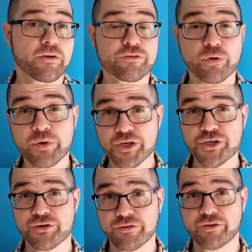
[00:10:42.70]
So
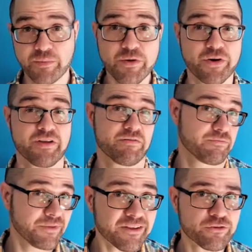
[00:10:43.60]
addition is
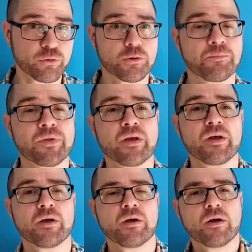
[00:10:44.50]
commutative. That's cool.
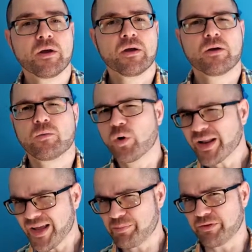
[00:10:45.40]

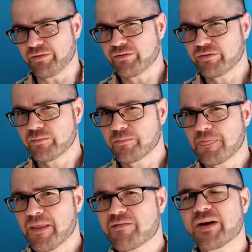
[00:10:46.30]
What happens
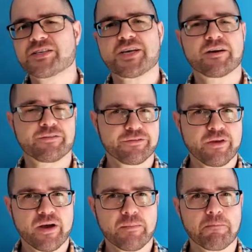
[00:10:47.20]
if I take a
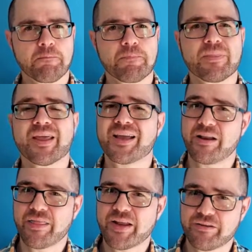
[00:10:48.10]
sum
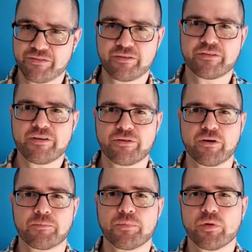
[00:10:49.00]
and then a
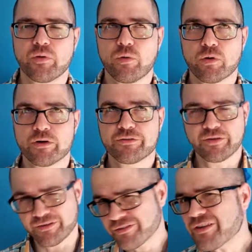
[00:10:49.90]
successor, or a
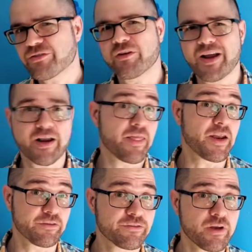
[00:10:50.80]
successor and
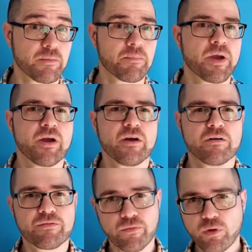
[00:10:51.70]
then a sum?
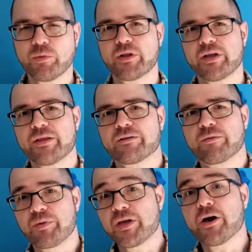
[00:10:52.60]
Formally, there's
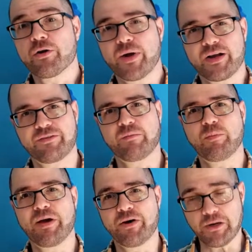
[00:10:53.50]
a Peano axiom
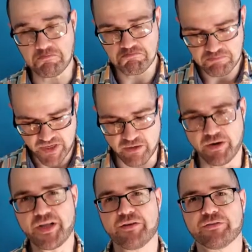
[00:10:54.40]
about it.
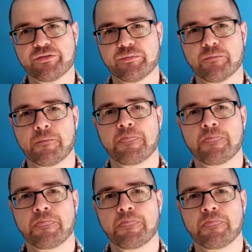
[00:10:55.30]
Here it is.